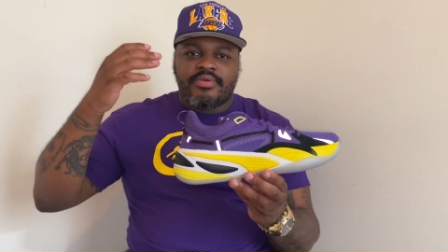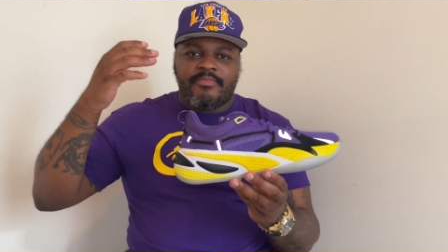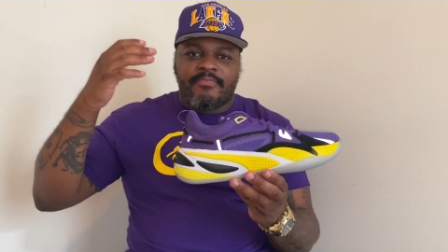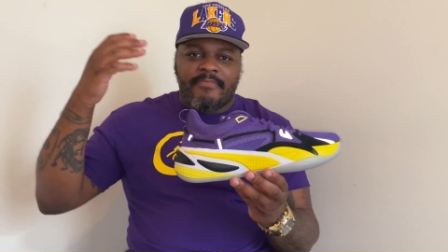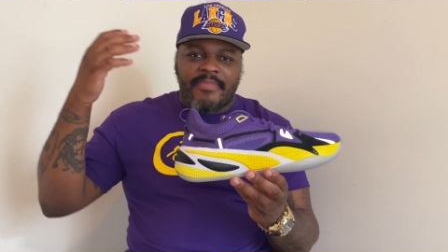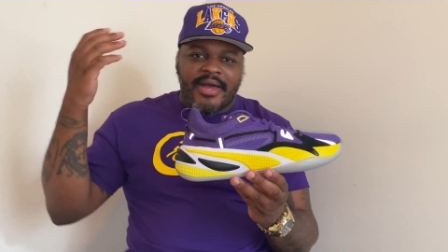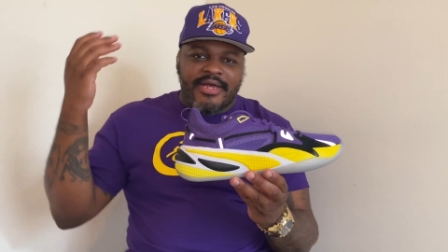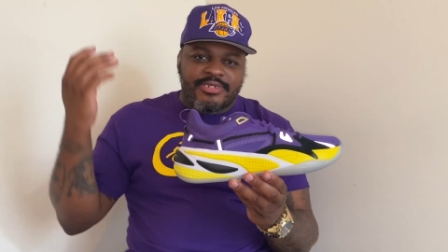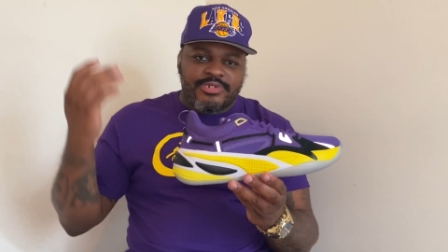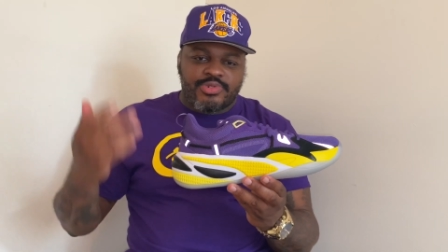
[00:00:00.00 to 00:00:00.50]

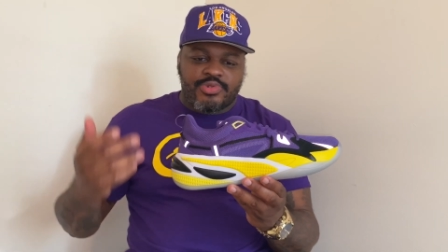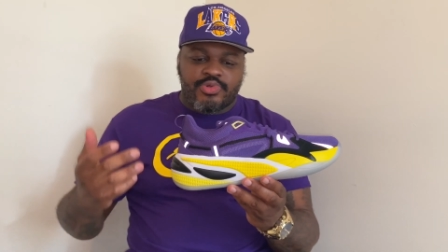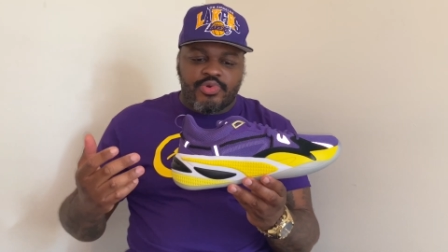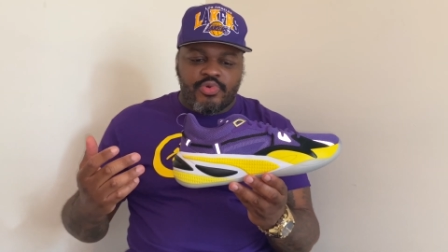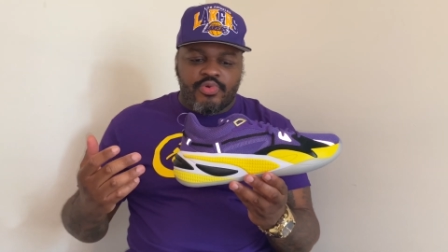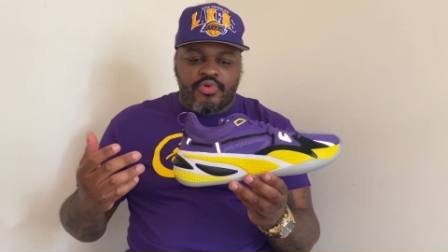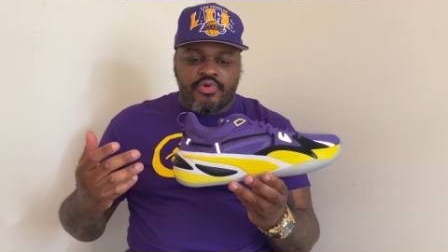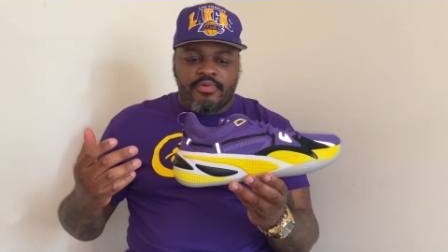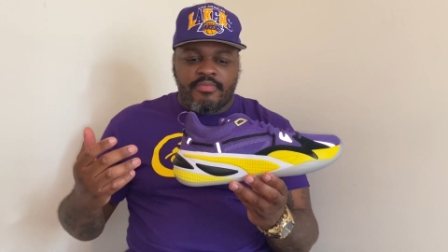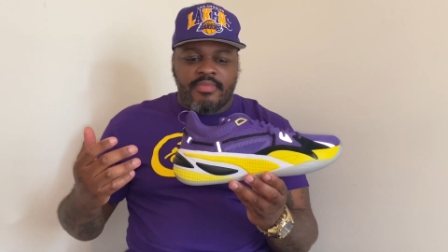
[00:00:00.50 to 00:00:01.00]
by
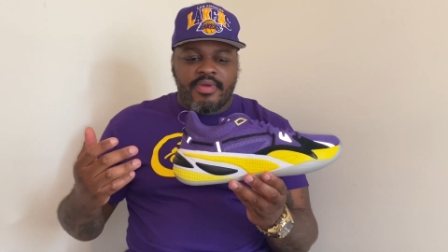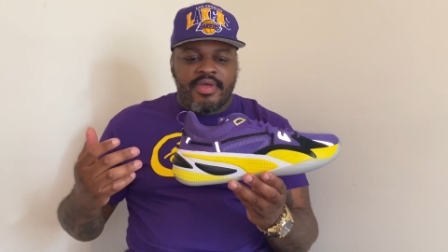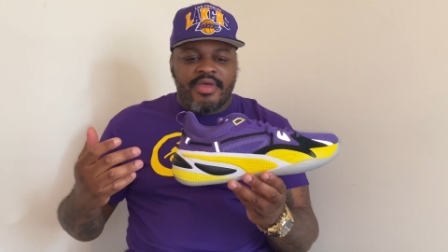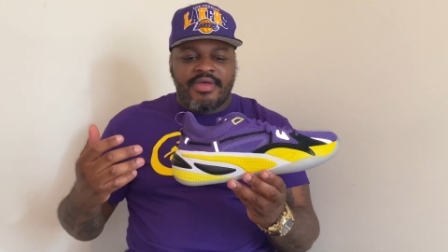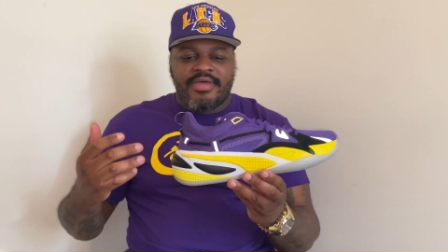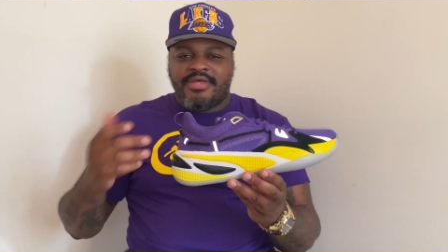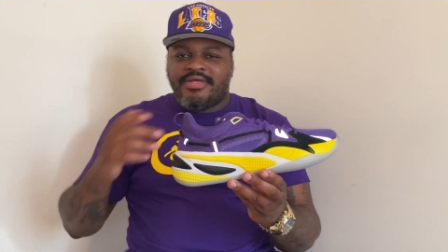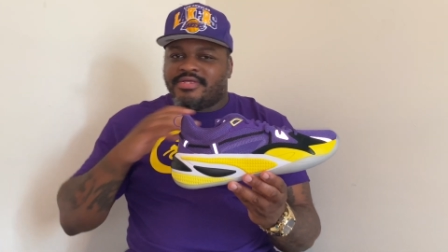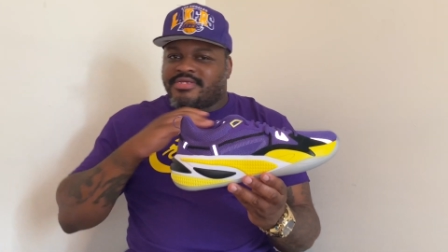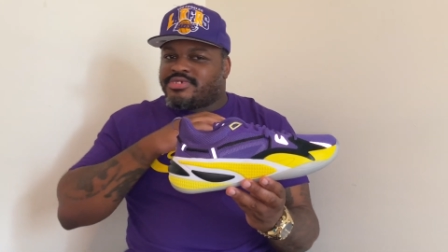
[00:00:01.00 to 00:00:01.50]
storm.
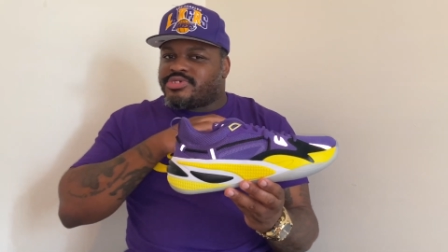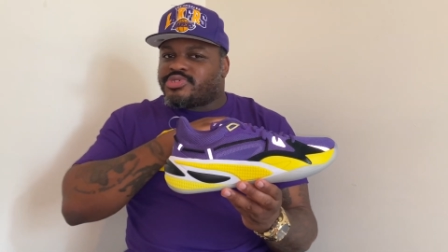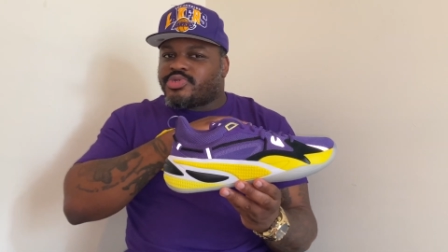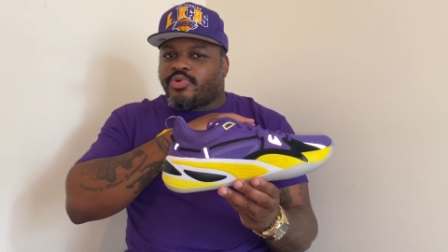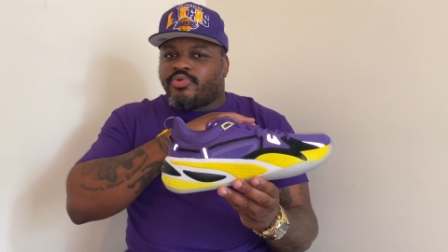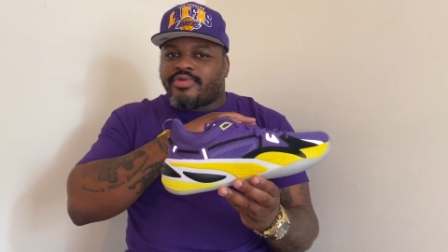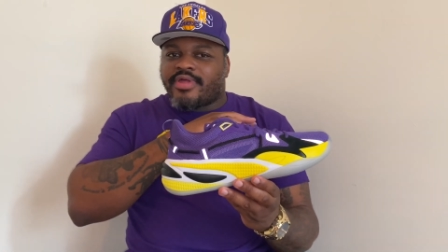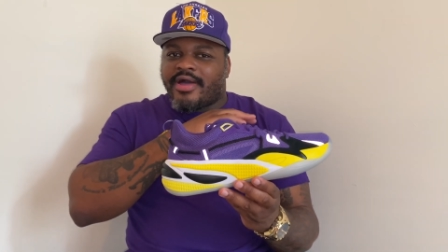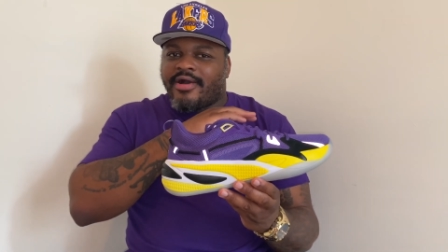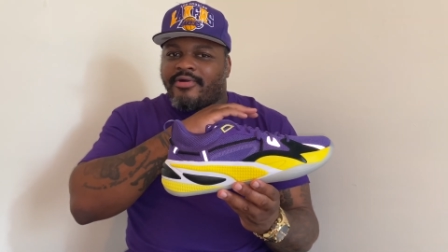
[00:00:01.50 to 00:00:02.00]

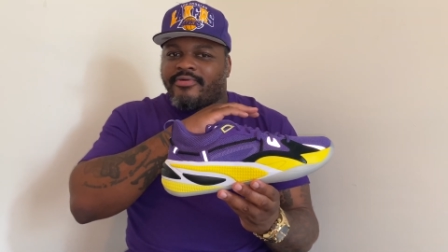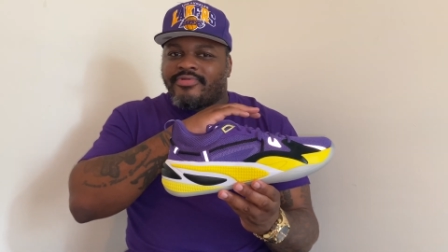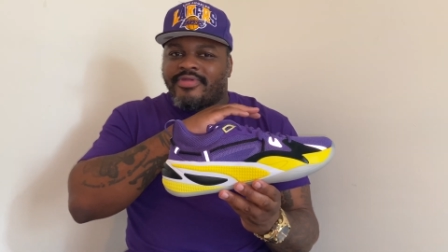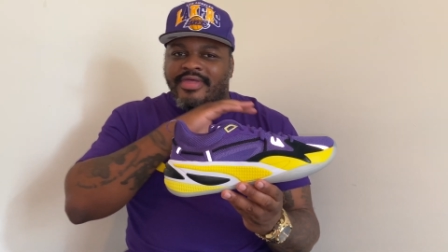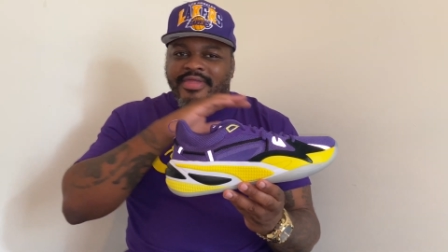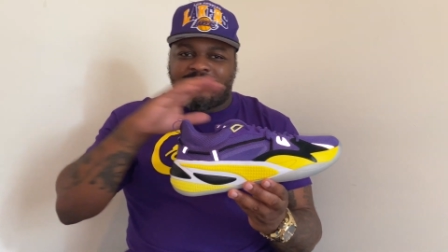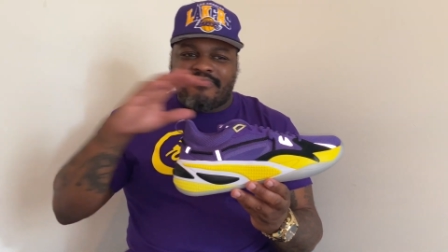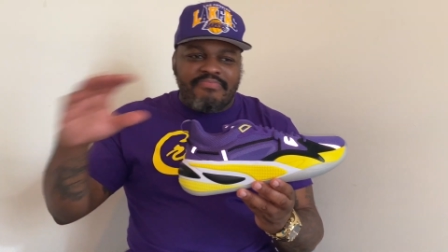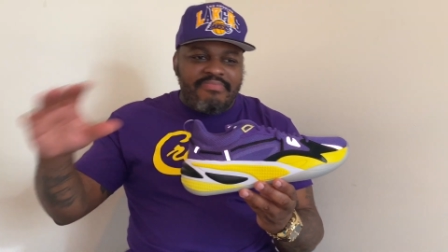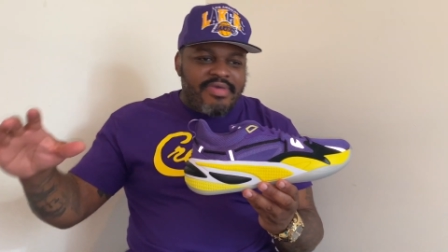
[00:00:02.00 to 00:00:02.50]
Sold out
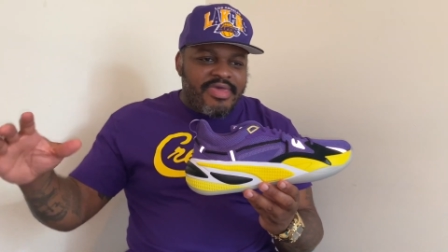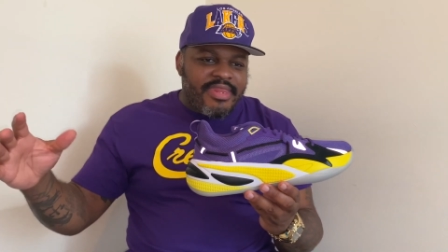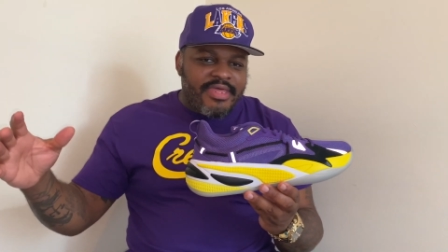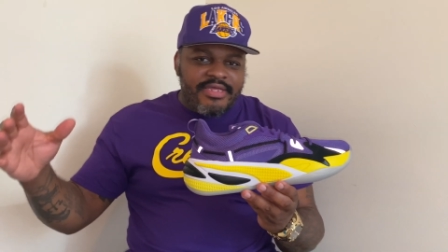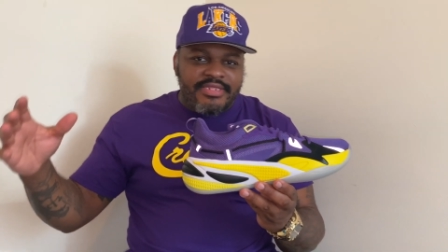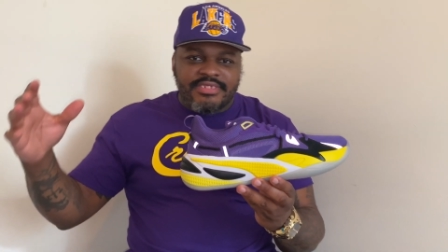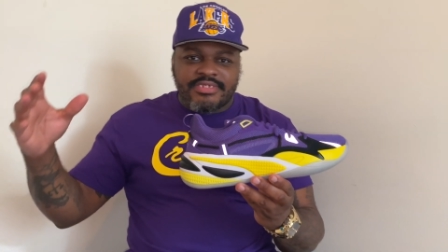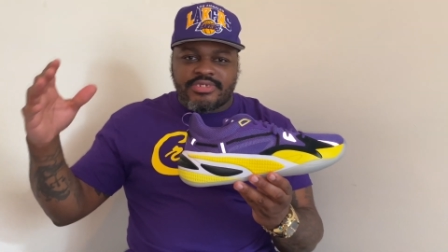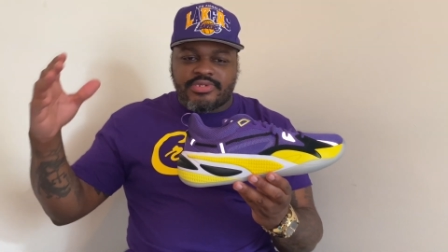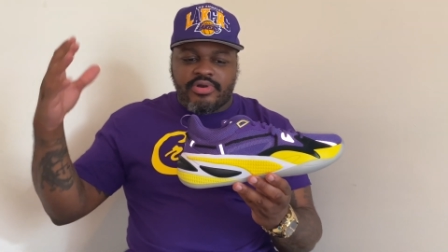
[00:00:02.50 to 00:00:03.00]
in
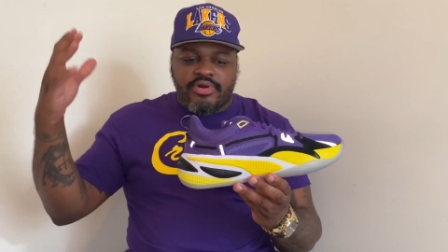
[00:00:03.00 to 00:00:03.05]
minutes